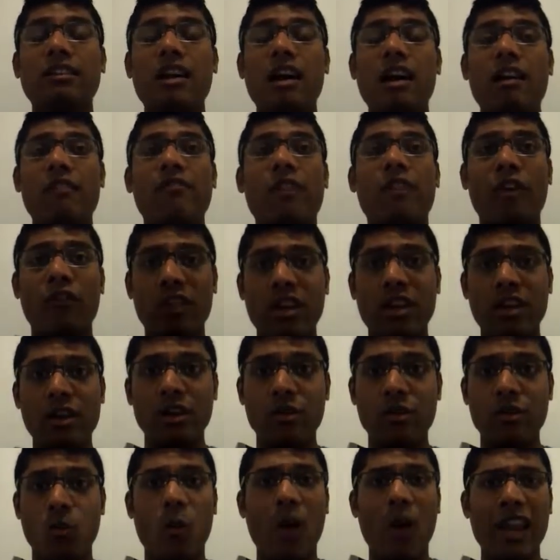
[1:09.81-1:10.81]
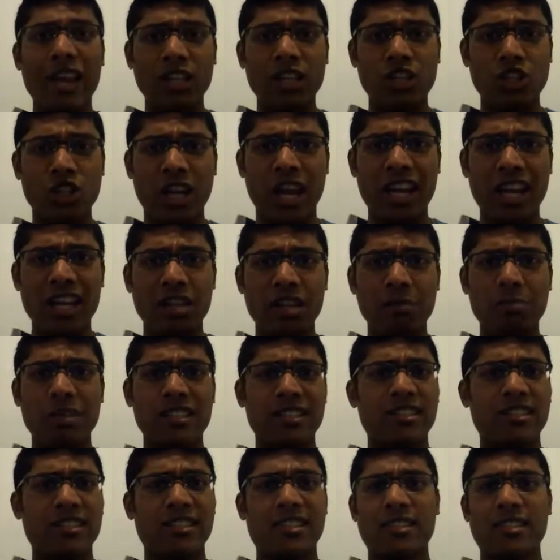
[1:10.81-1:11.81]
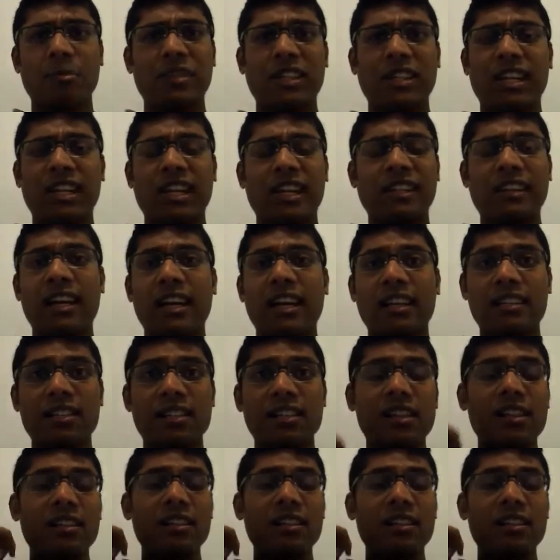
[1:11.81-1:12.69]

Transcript: a very well educated person, something like that.